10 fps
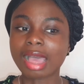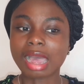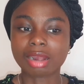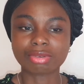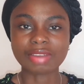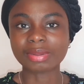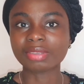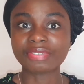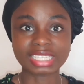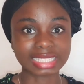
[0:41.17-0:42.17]
right from the
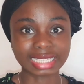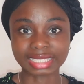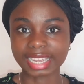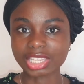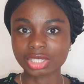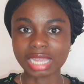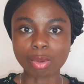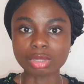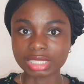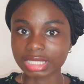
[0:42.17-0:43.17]
first day I started uni, I
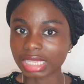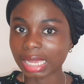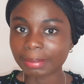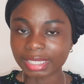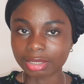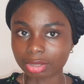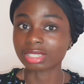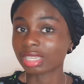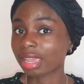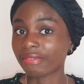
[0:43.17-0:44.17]
was determined to
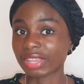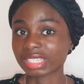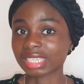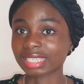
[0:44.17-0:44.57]
get a first class.